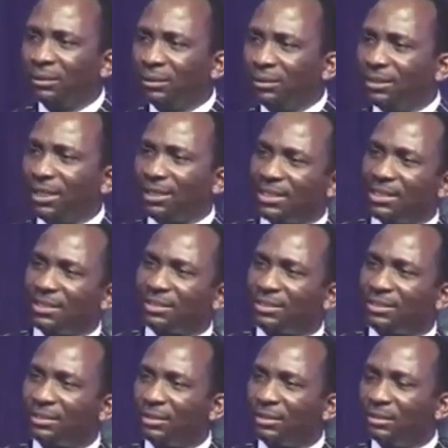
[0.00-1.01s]
That
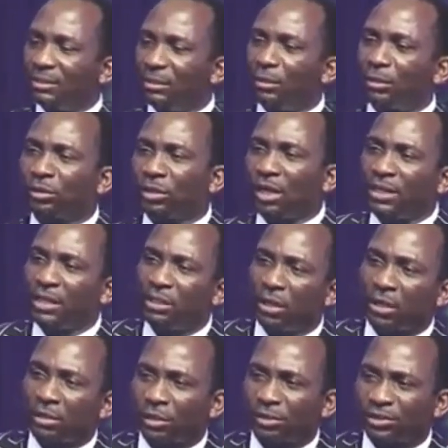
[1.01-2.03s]
is, you study
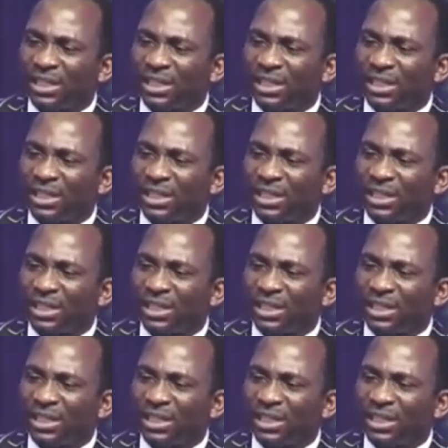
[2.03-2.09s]
Dr.